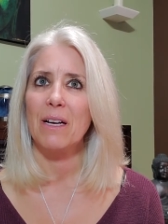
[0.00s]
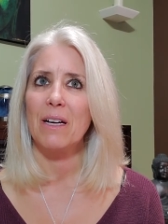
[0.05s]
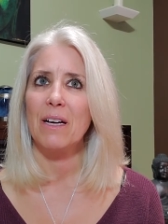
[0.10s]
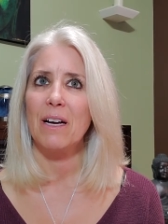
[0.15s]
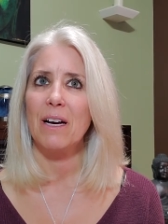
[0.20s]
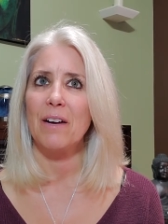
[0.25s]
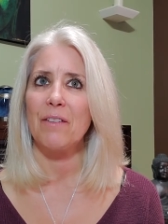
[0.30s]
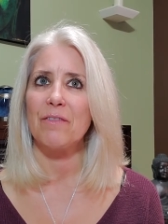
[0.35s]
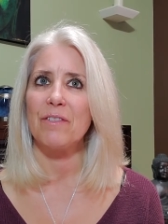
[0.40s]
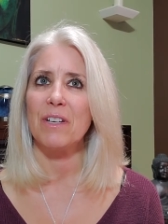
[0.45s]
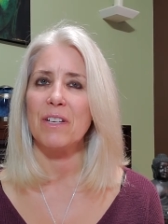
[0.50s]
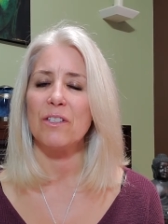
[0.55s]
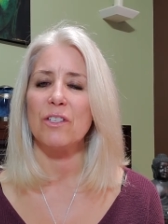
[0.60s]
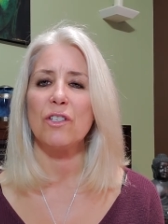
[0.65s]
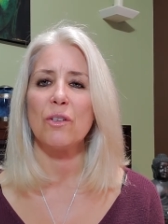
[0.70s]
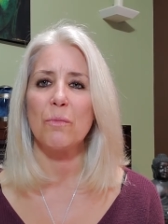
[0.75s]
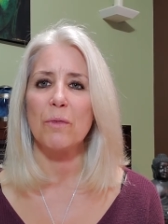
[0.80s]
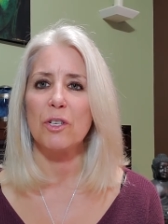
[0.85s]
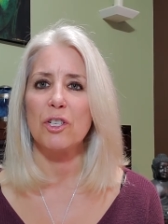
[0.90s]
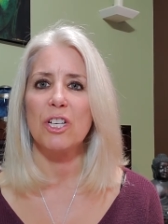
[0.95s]
I've done
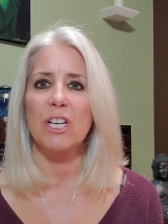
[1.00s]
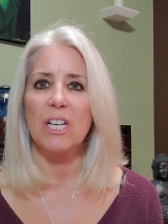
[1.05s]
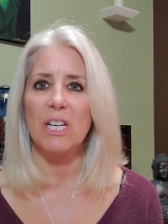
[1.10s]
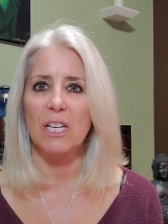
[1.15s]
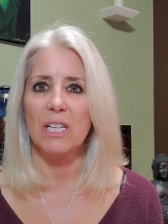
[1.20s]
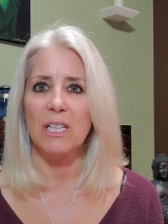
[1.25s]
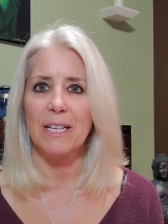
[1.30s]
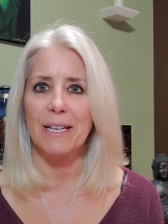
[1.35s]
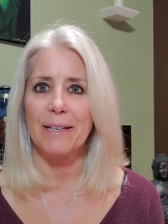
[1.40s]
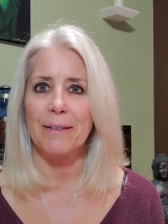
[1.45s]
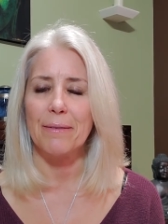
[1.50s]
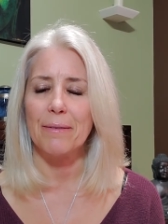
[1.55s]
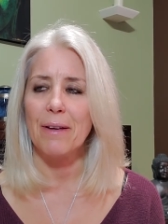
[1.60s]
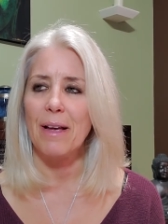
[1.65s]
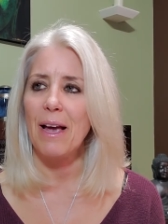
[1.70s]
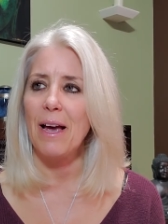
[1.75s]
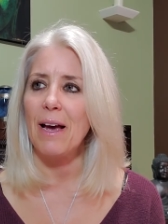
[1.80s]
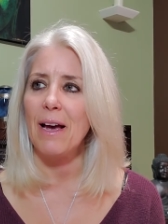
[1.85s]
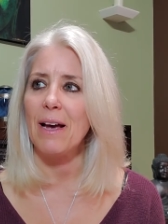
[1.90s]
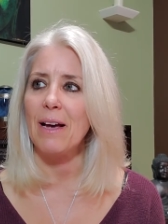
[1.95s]
so much healing
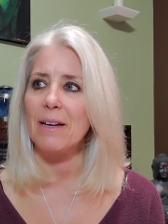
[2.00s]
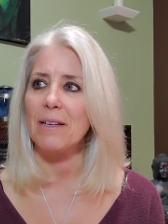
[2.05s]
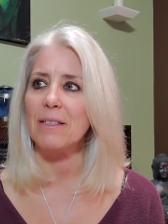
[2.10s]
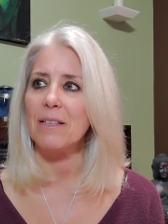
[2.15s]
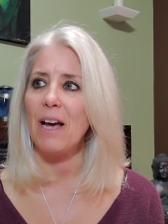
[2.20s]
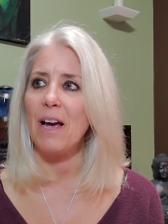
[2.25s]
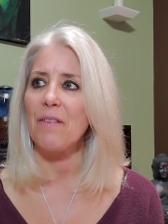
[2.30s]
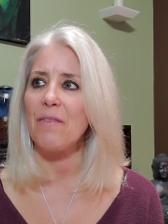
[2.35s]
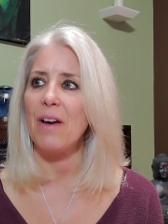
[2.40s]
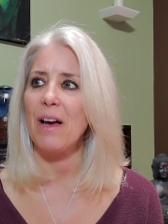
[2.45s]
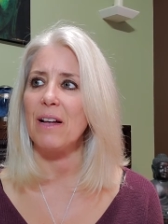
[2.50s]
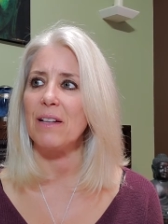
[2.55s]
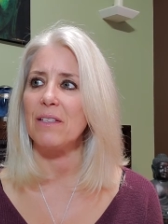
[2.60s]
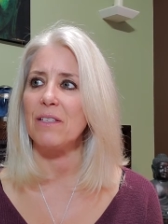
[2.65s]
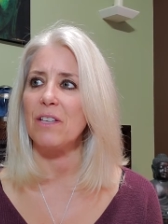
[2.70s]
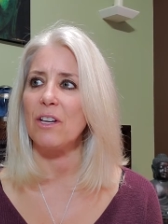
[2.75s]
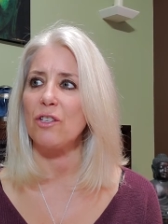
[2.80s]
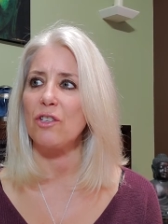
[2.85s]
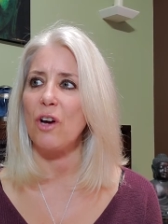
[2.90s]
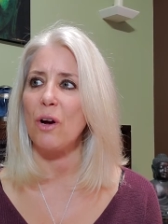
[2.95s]
and I've had such